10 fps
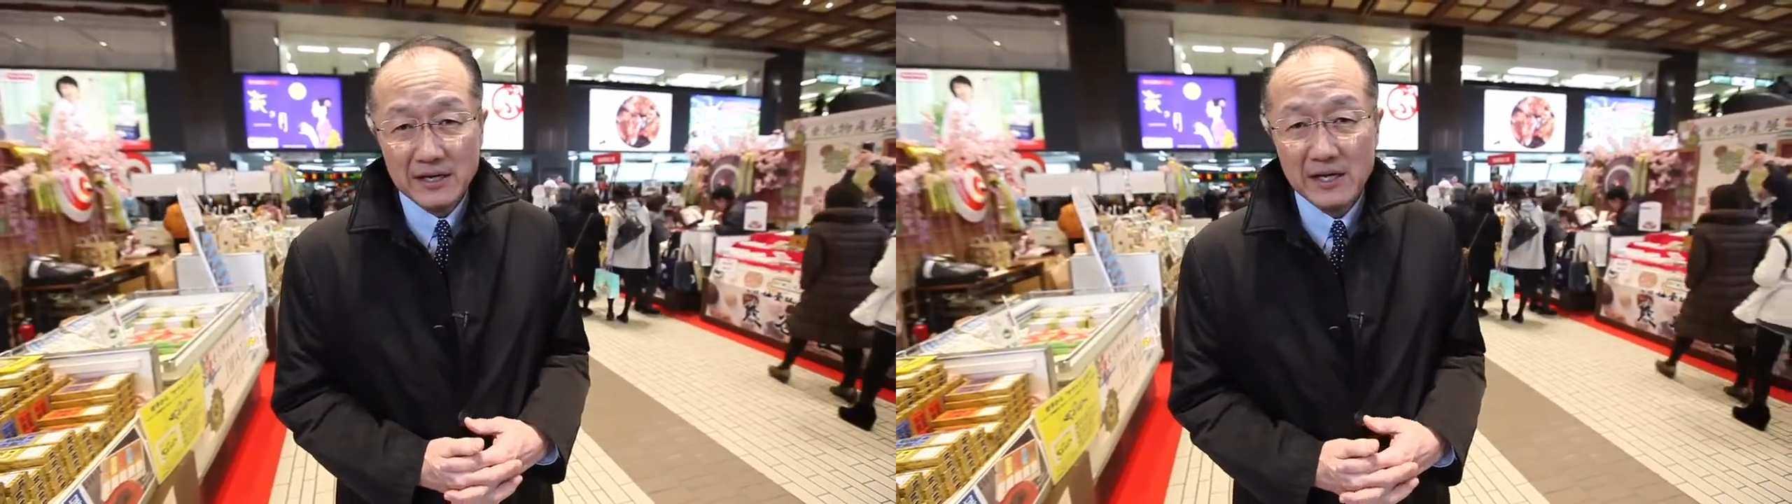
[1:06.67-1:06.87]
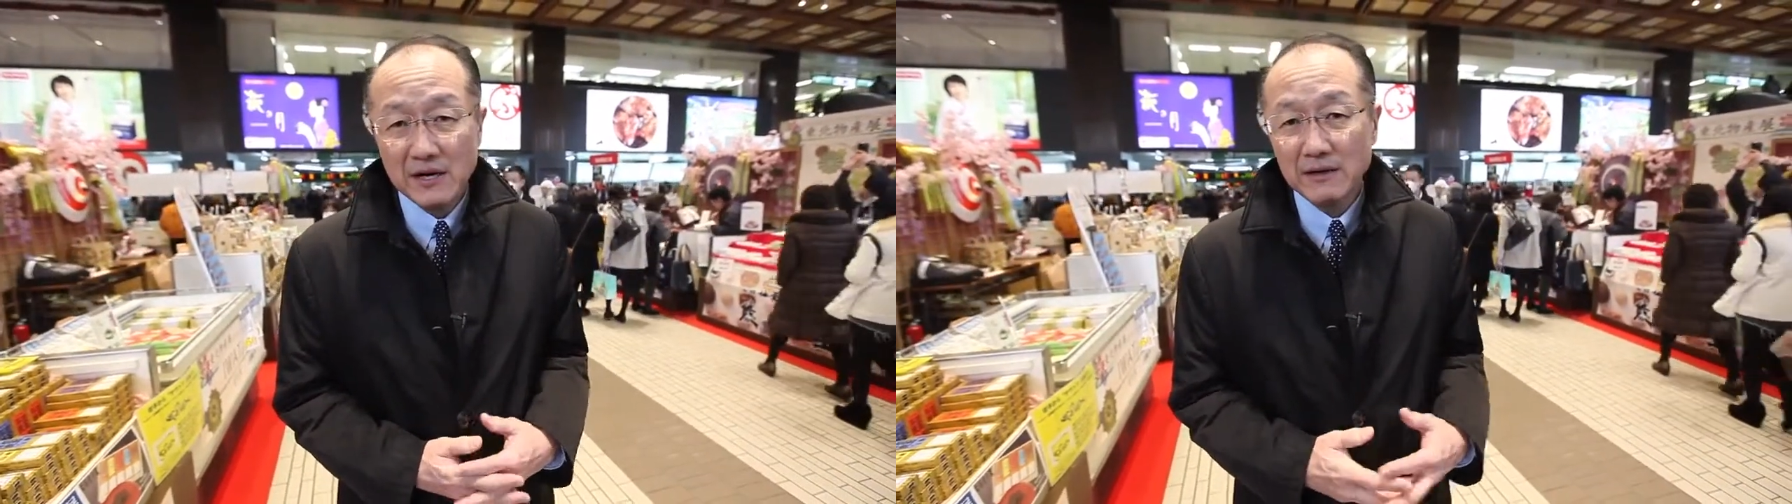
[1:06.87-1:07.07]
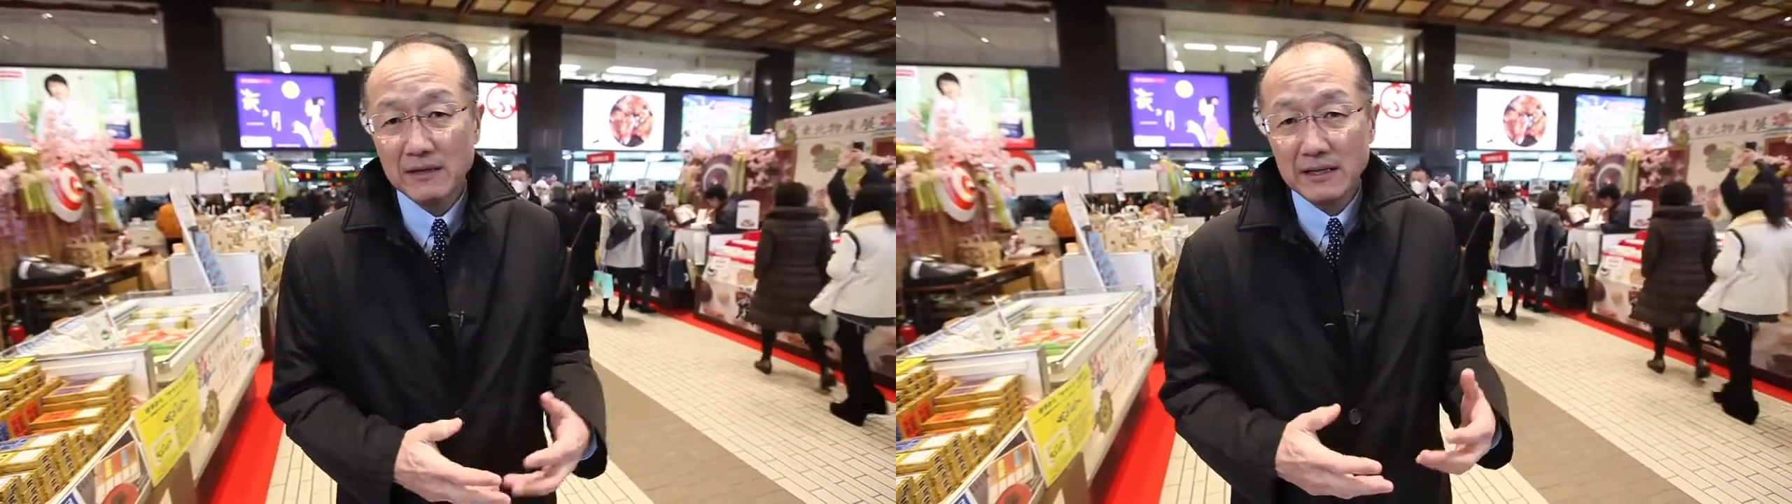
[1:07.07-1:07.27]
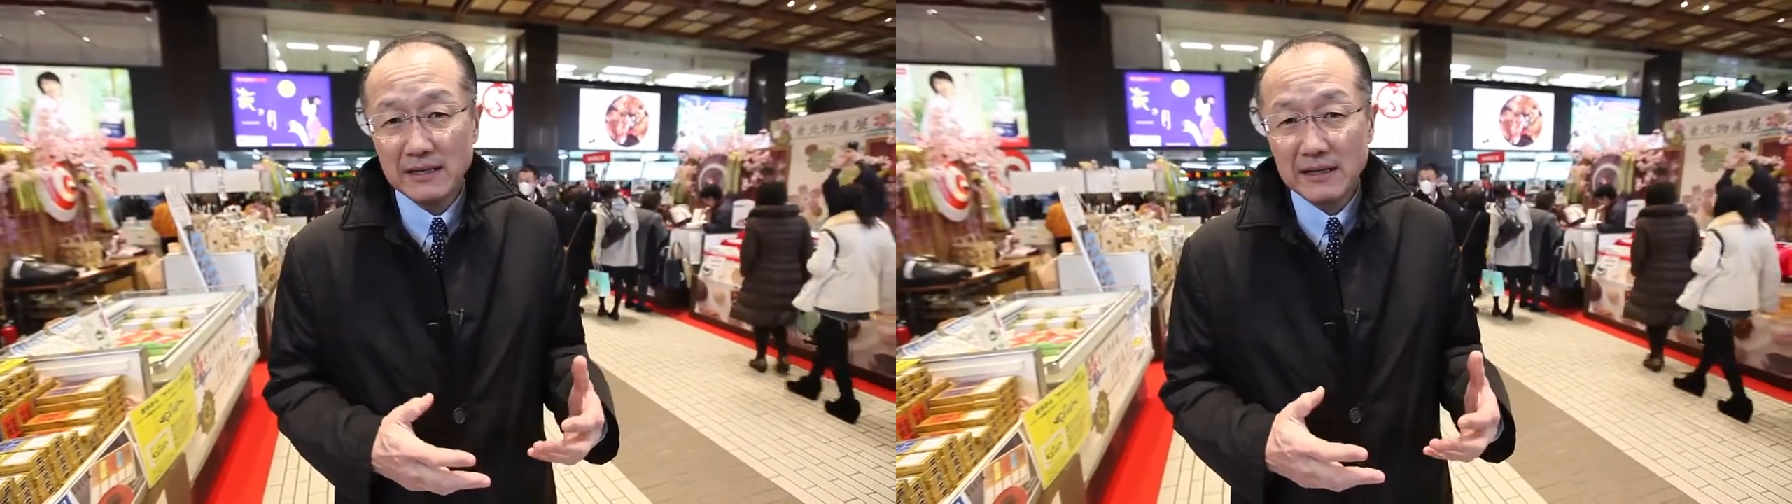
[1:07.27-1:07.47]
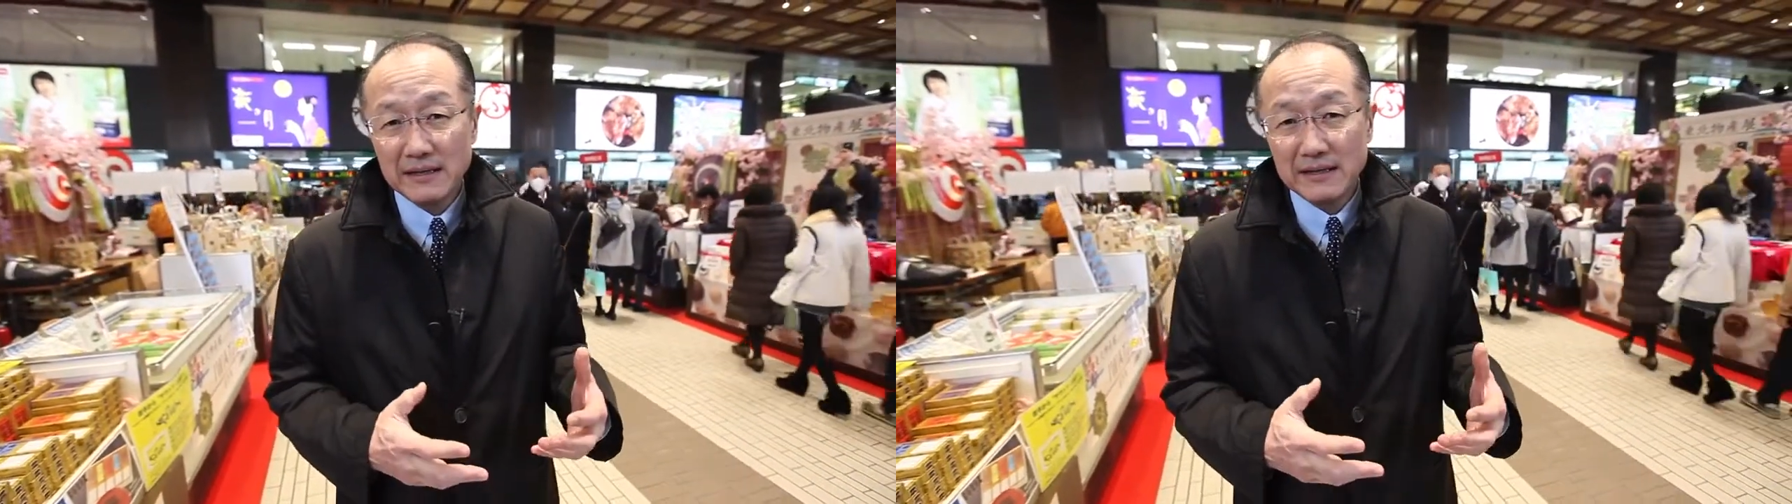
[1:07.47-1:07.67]
You know,
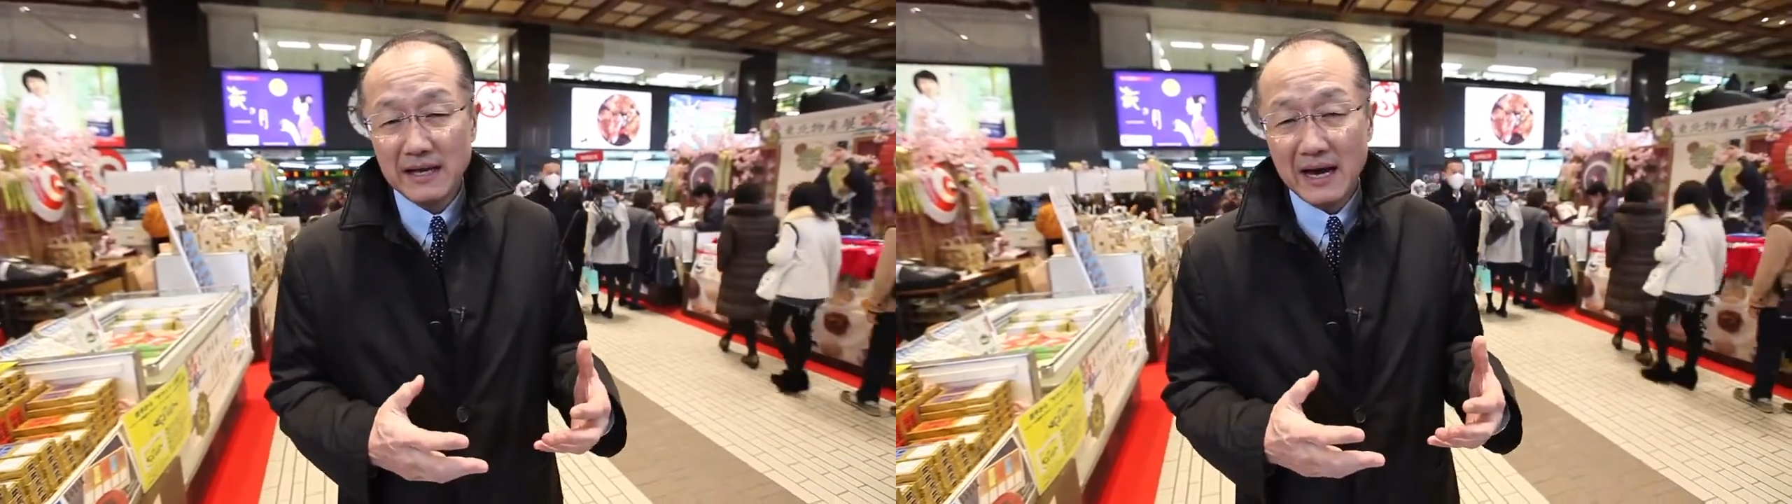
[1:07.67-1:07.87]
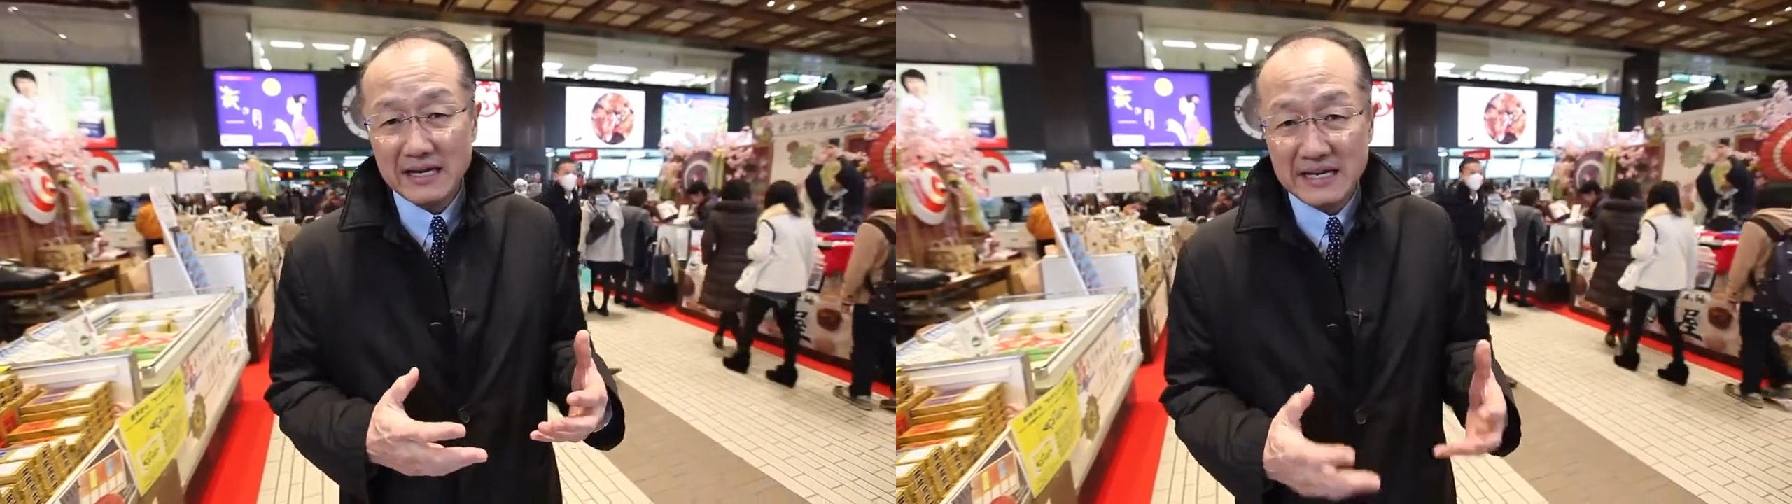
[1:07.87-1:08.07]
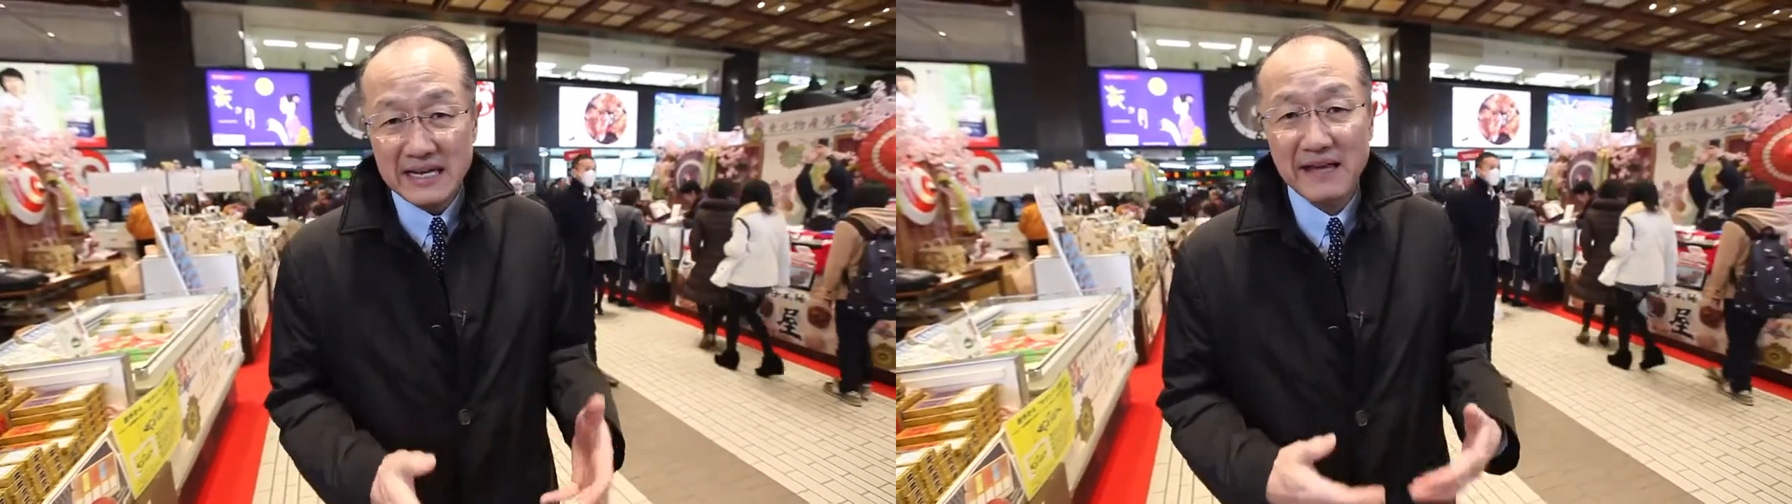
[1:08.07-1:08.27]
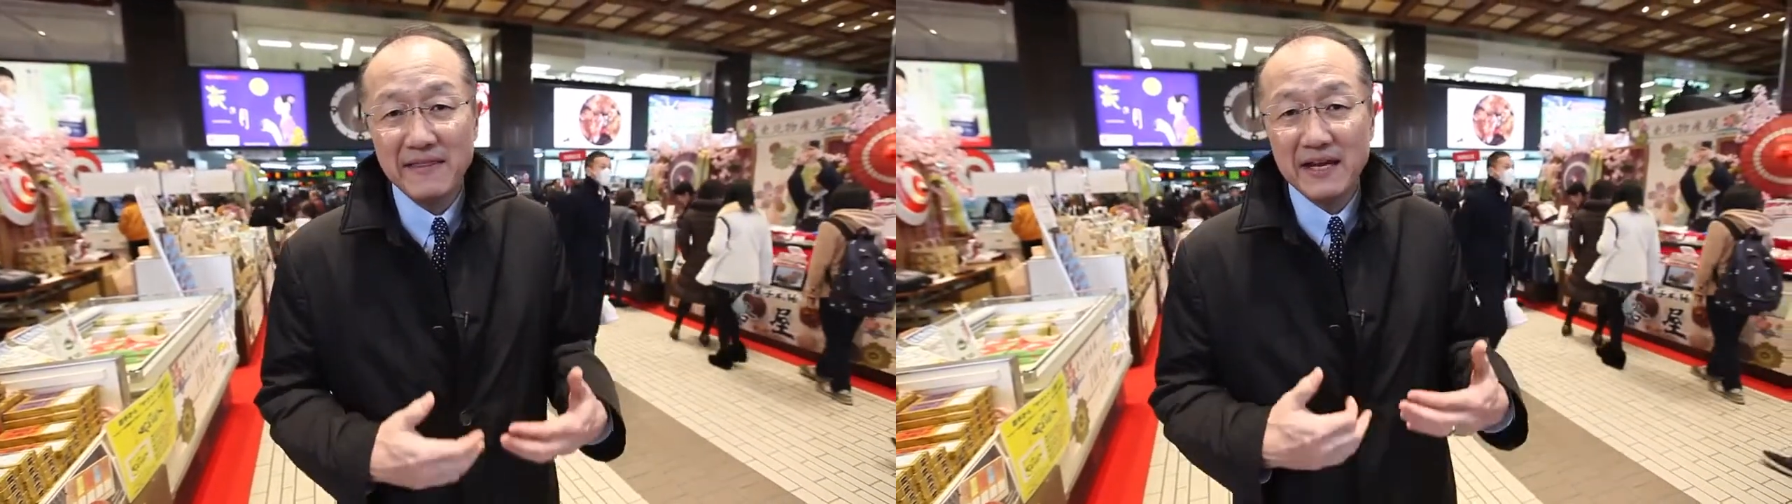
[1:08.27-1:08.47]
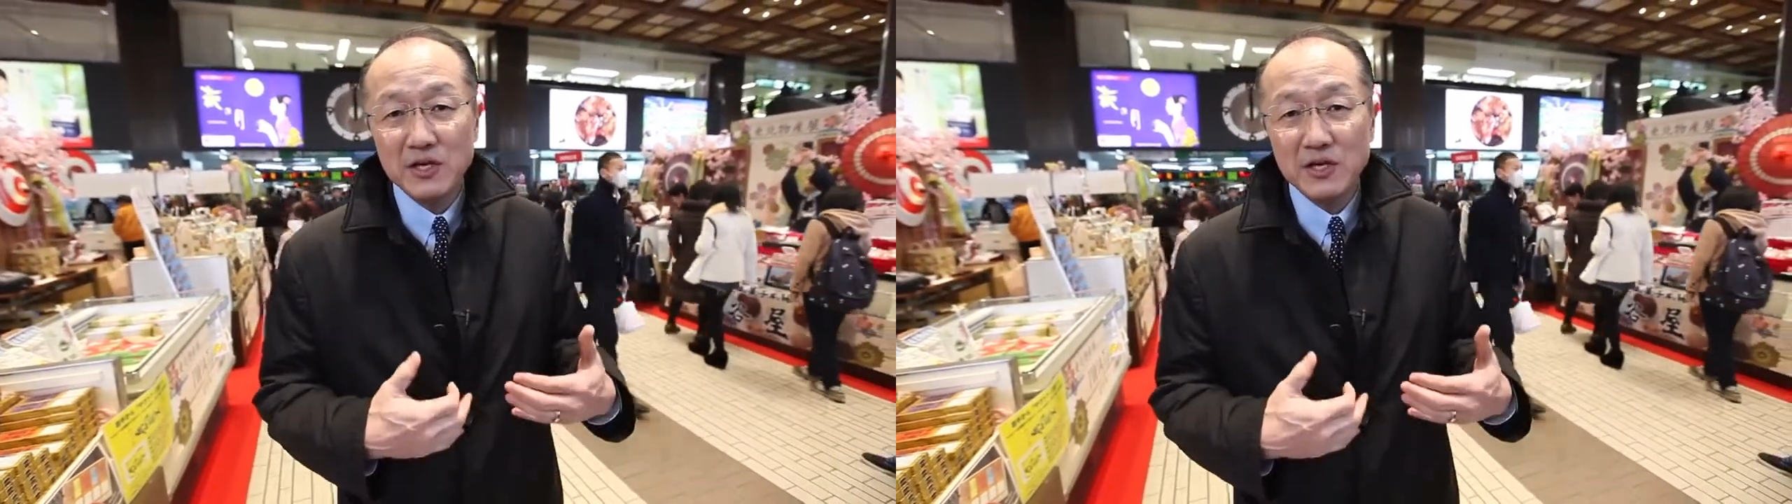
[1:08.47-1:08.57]
the idea that